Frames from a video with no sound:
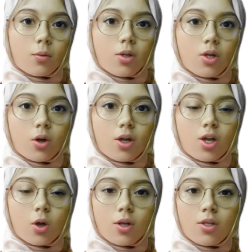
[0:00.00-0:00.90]

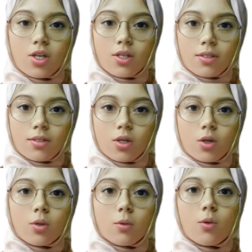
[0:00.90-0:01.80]
Rhetorical questions.
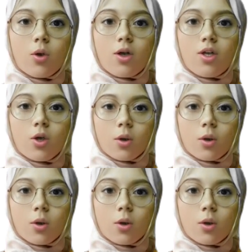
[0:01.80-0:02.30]
Use rhetorical